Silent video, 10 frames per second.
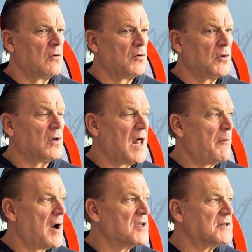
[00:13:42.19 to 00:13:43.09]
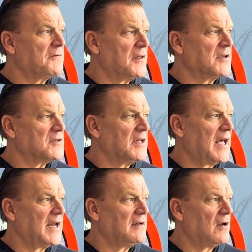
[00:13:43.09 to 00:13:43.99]
doing a lot of positive things on
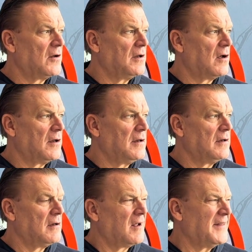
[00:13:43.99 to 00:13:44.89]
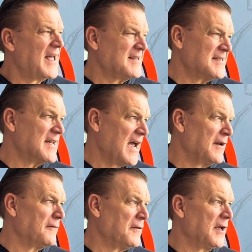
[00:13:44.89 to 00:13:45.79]
that on that side
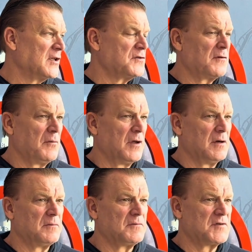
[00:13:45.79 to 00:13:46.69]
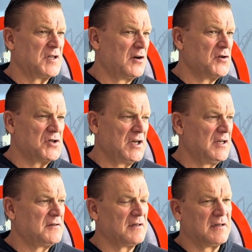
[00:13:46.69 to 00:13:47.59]
of things, from the
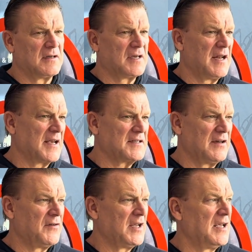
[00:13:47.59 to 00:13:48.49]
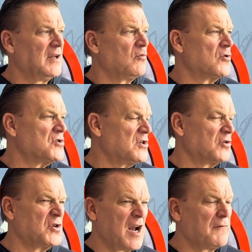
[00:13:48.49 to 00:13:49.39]
synergy to the connectivity, and we're
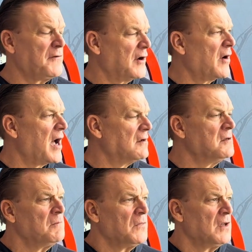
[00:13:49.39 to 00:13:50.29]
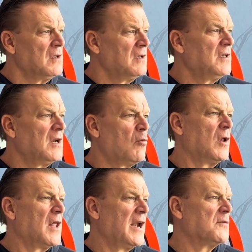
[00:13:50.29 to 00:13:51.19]
still trying to figure out, you know,
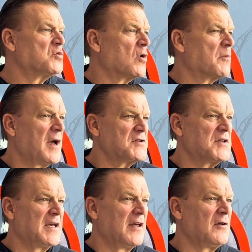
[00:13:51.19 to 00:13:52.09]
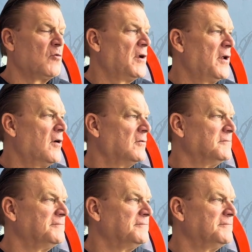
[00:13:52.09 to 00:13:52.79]
what lineups work best together and what don't.